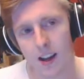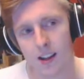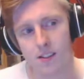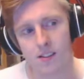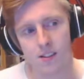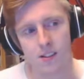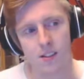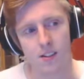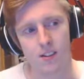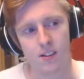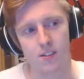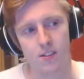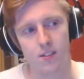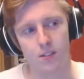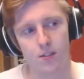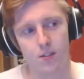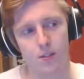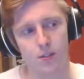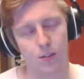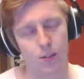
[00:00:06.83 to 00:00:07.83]
uh,
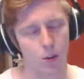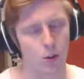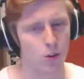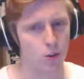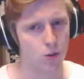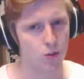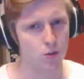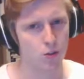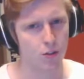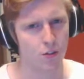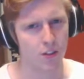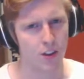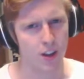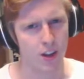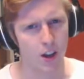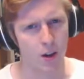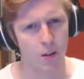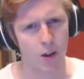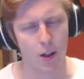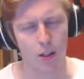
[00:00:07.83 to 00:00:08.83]
for the 100th
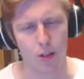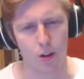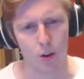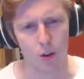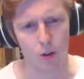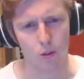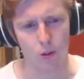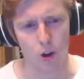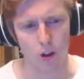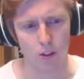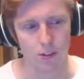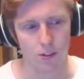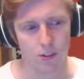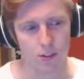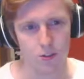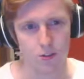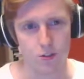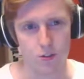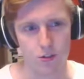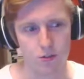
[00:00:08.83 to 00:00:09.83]
video, I thought rather
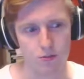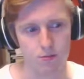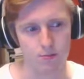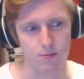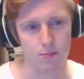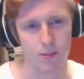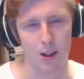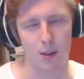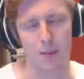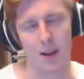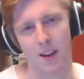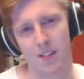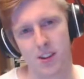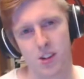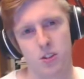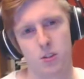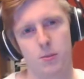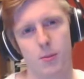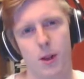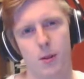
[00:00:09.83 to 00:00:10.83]
than just, well, my
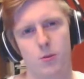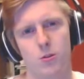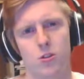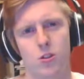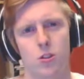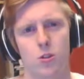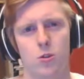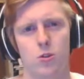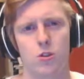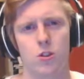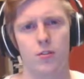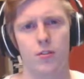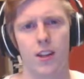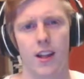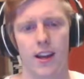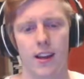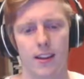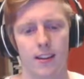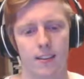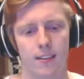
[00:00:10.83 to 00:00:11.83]
original plan was to do stuff
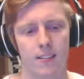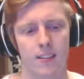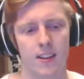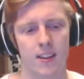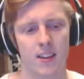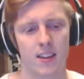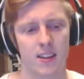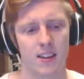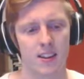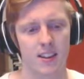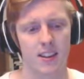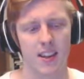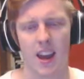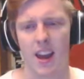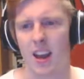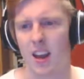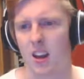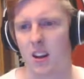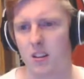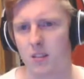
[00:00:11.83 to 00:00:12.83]
like
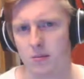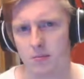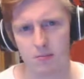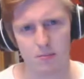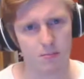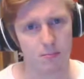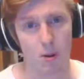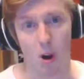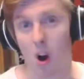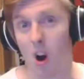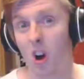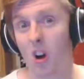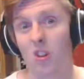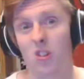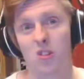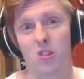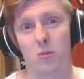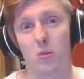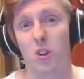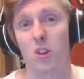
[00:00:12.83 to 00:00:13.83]
get
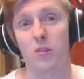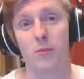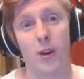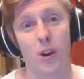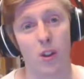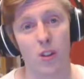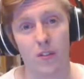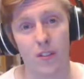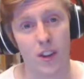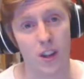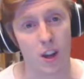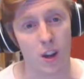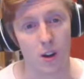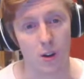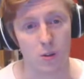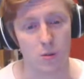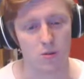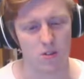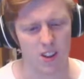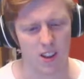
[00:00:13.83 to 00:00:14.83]
parts from all of my other
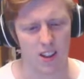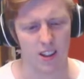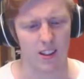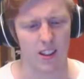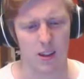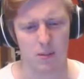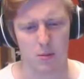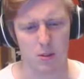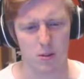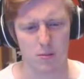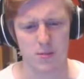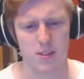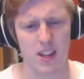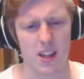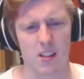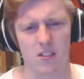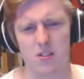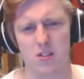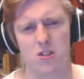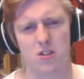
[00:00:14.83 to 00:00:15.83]
videos and like put them
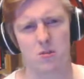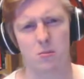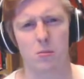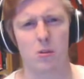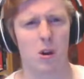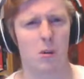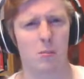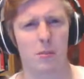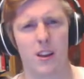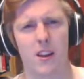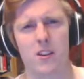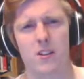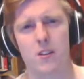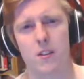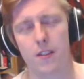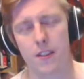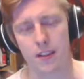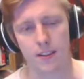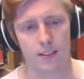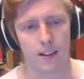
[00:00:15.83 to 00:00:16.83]
together into some compilation
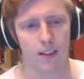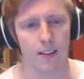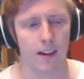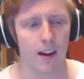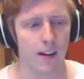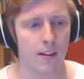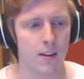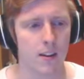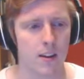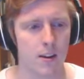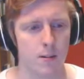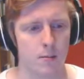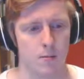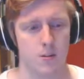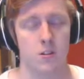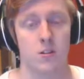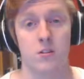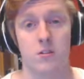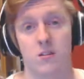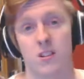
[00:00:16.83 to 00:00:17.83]
and things like that.
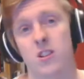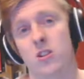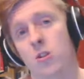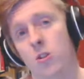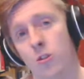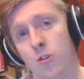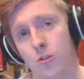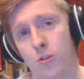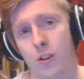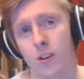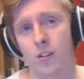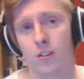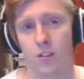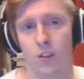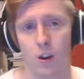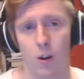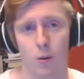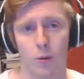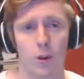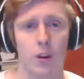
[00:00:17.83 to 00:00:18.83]
Because it's 100,
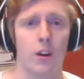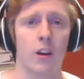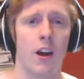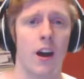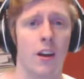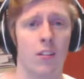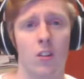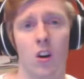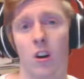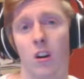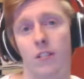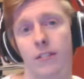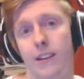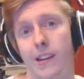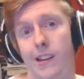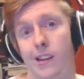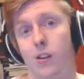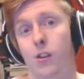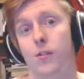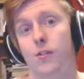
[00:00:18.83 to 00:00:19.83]
so I've got
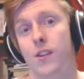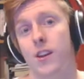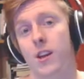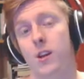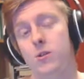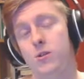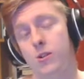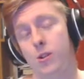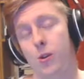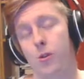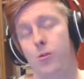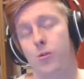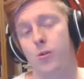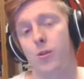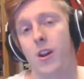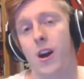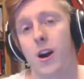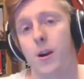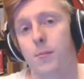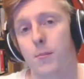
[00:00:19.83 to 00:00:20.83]
enough videos to go through
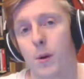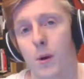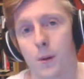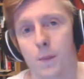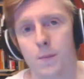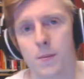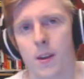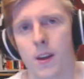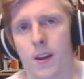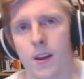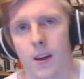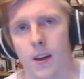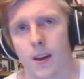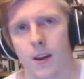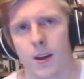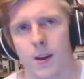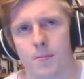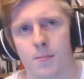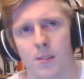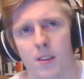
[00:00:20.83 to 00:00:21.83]
now, but um,